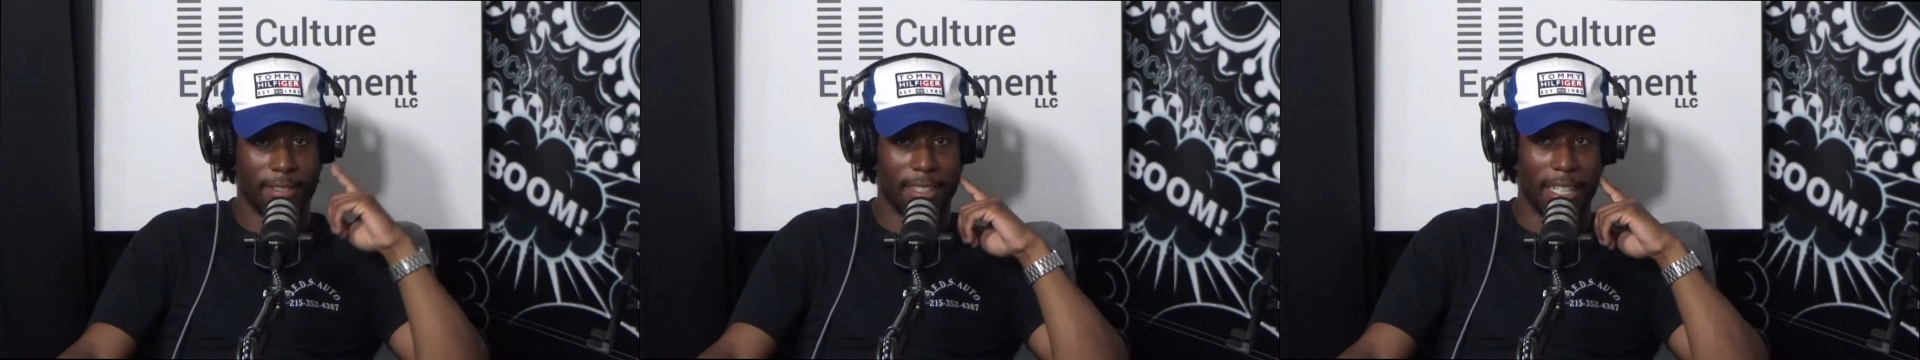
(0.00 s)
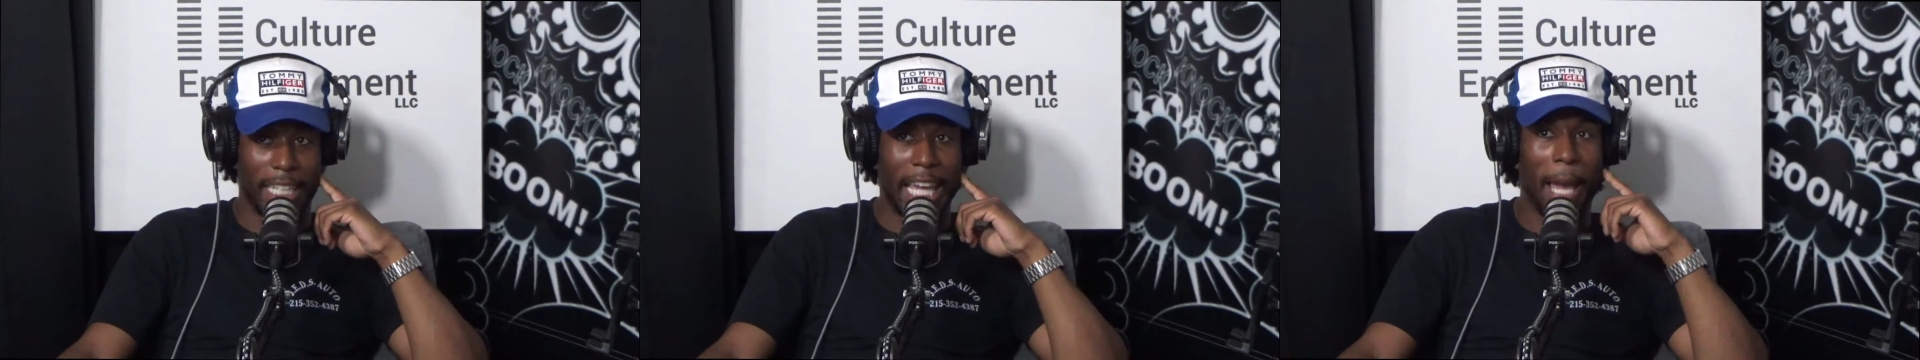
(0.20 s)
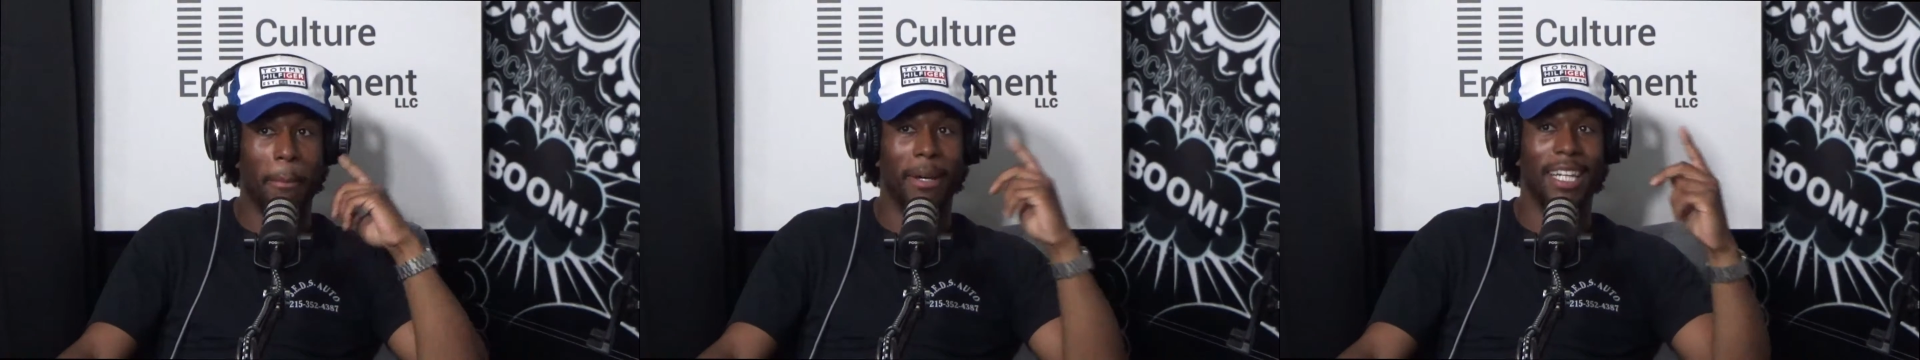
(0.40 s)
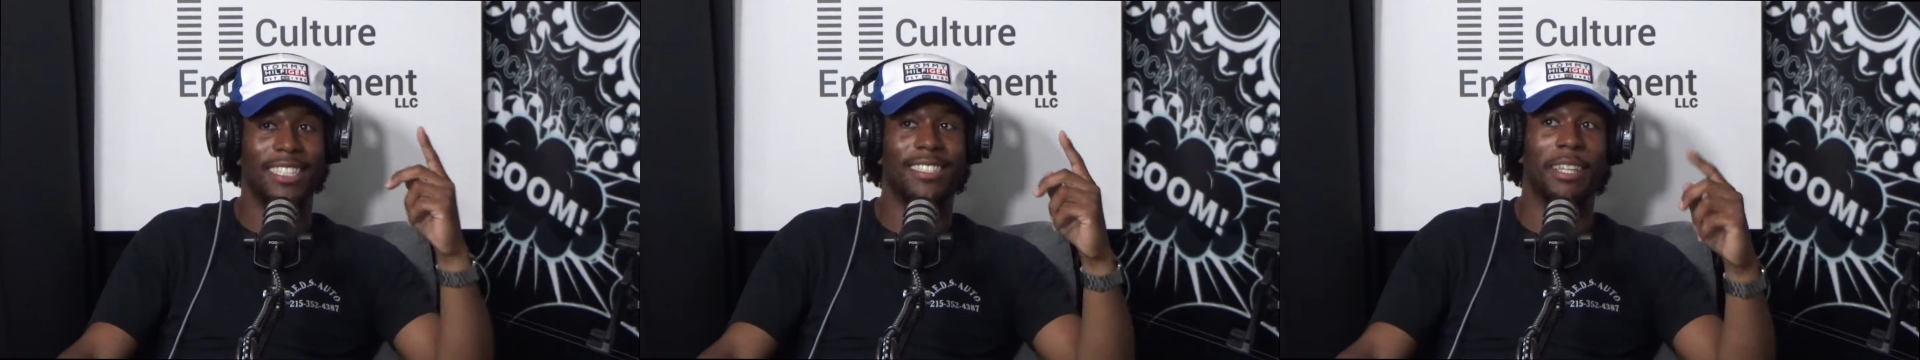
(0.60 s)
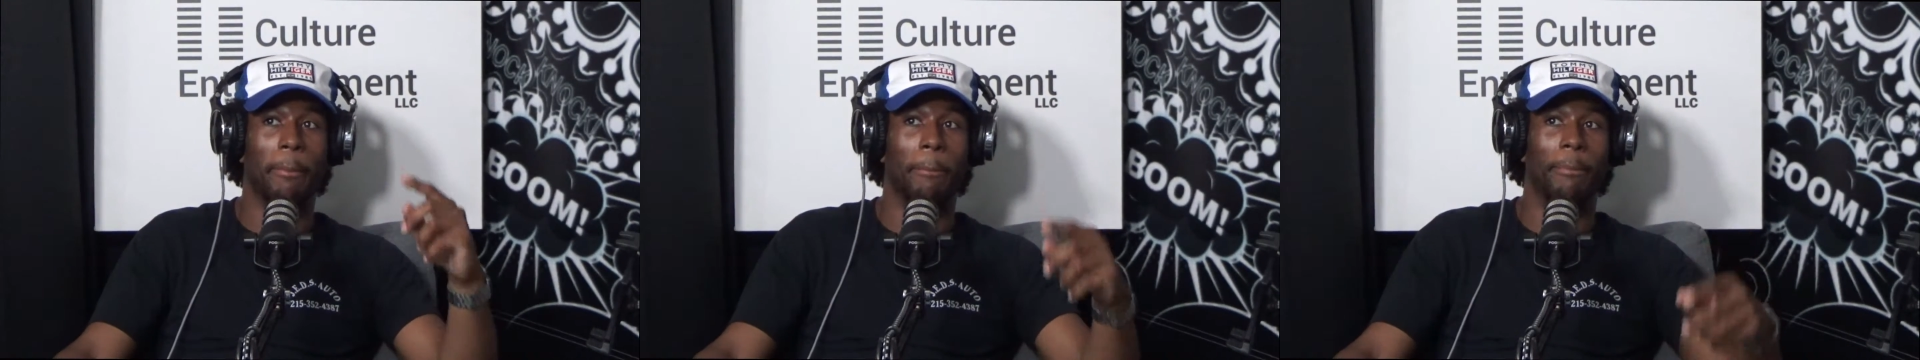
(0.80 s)
Yeah, but it's
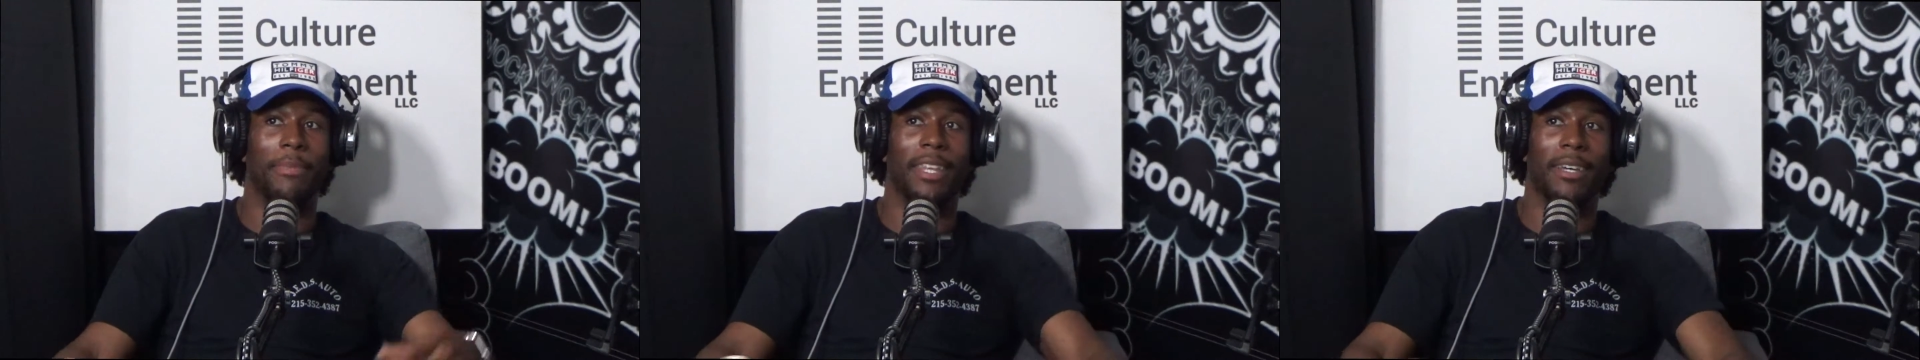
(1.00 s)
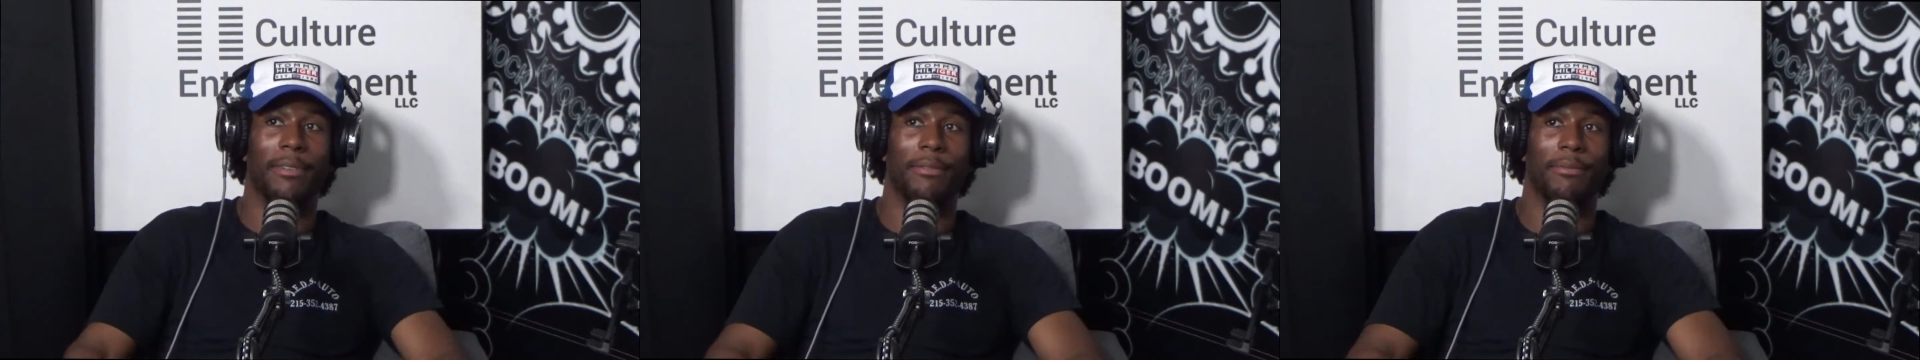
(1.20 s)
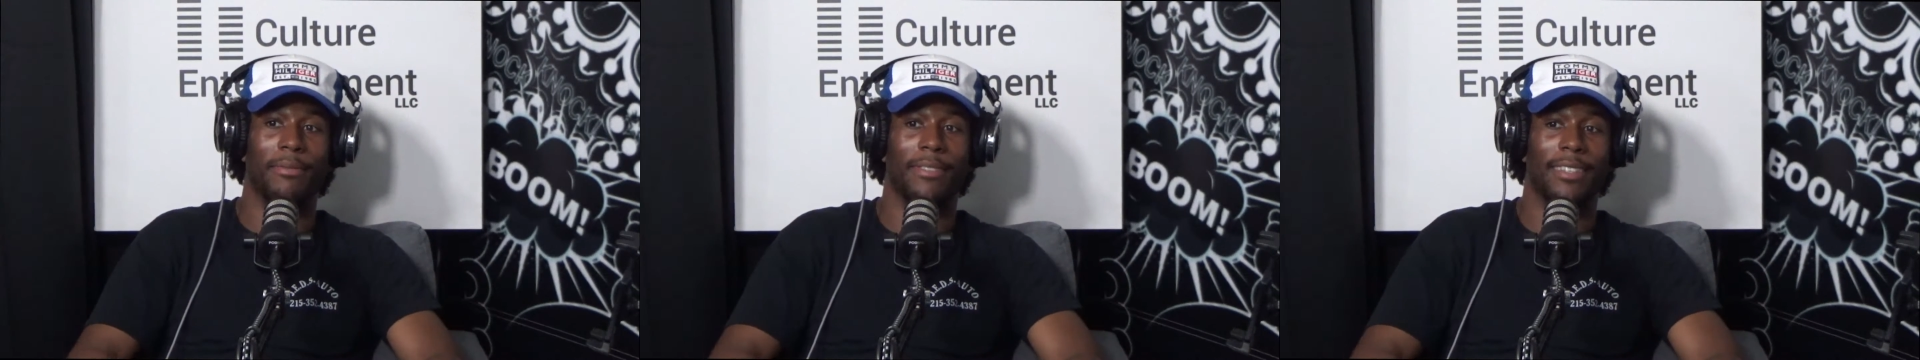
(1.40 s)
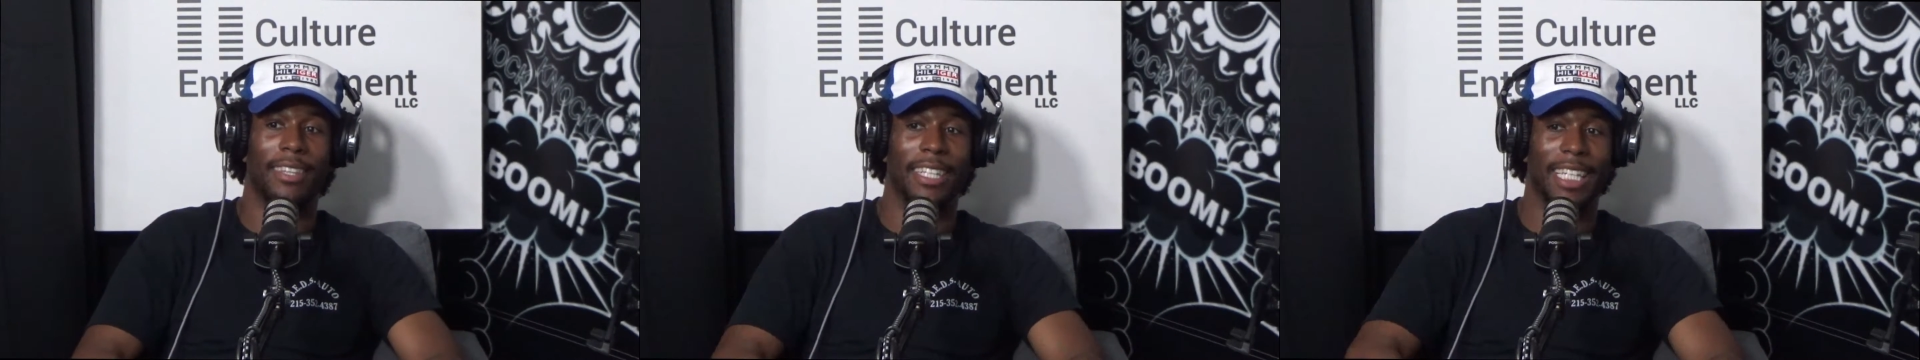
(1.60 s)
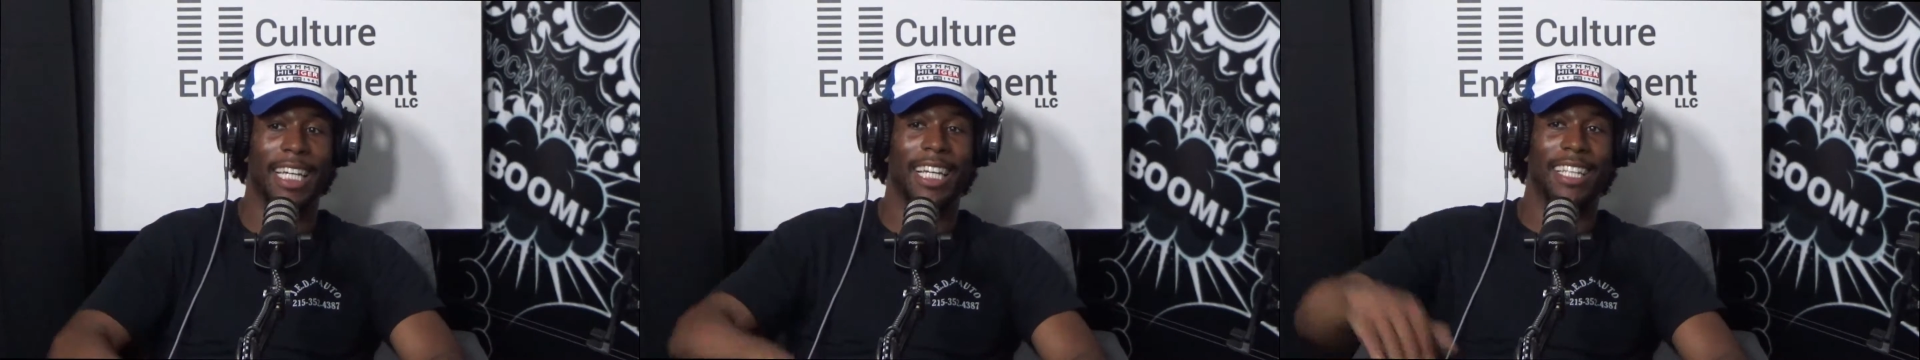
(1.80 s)
the
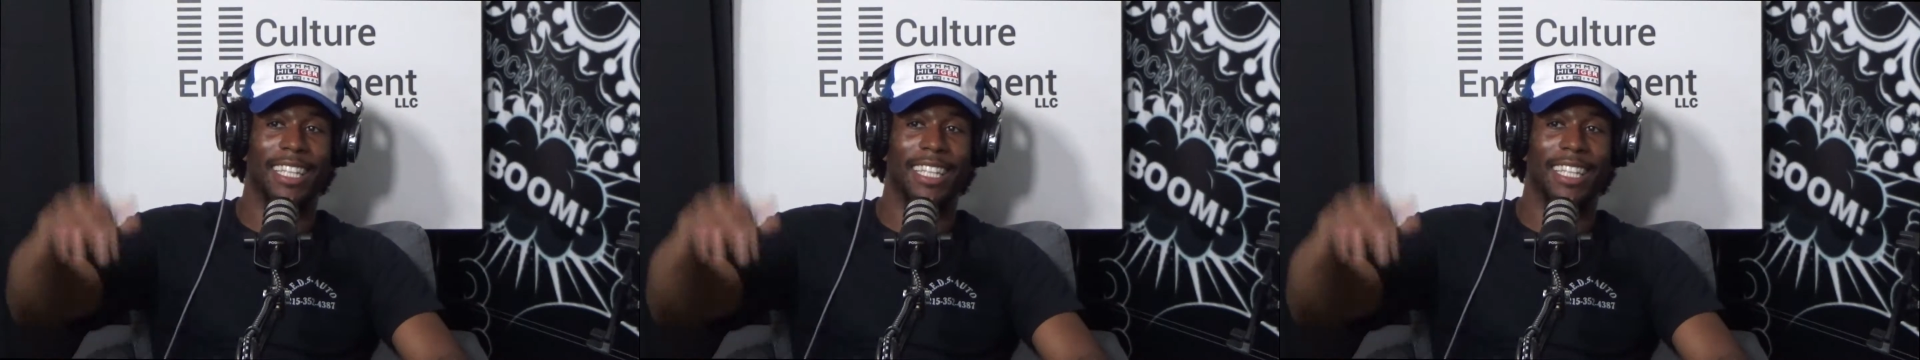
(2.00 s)
nigga